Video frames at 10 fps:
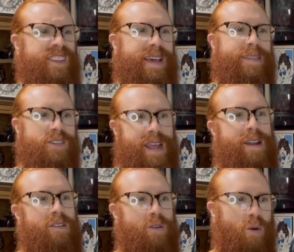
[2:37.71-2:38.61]
is at the
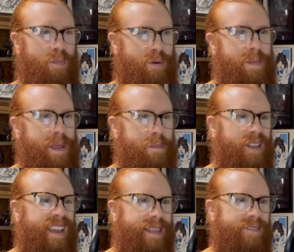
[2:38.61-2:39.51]
standard or premium
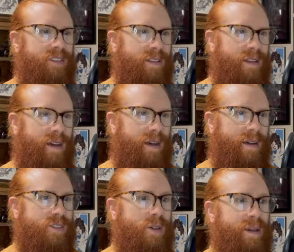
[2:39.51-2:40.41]
plan level.
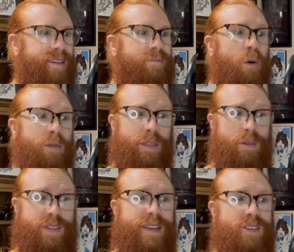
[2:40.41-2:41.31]
So if both of
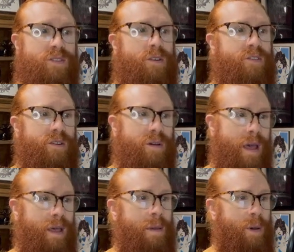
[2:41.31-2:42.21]
those cases are true,
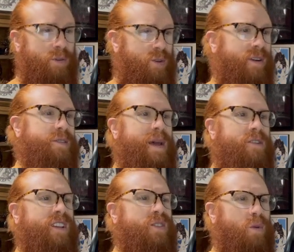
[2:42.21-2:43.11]
Postgres
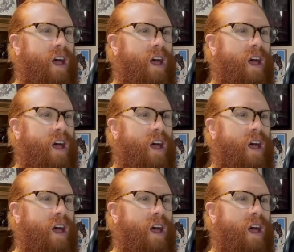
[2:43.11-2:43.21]
metrics will